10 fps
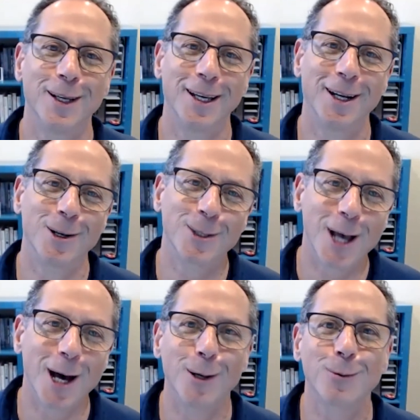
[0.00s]
in
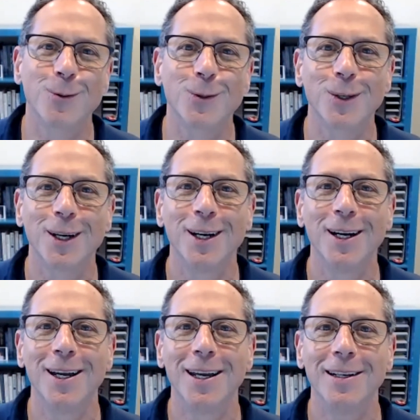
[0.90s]
ourselves,
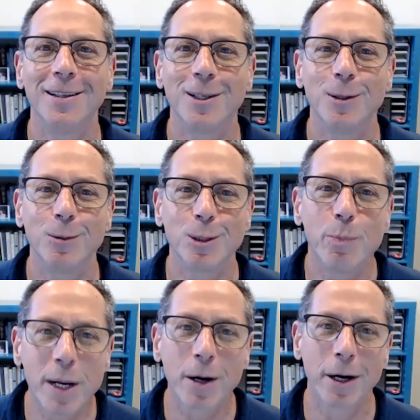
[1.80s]
into
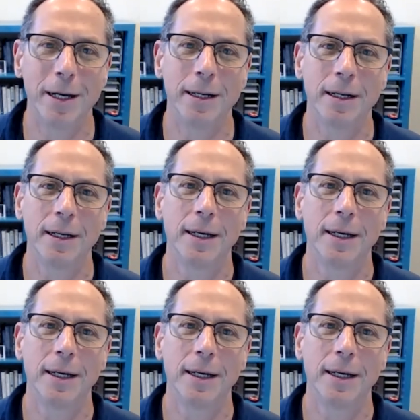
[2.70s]
spirit,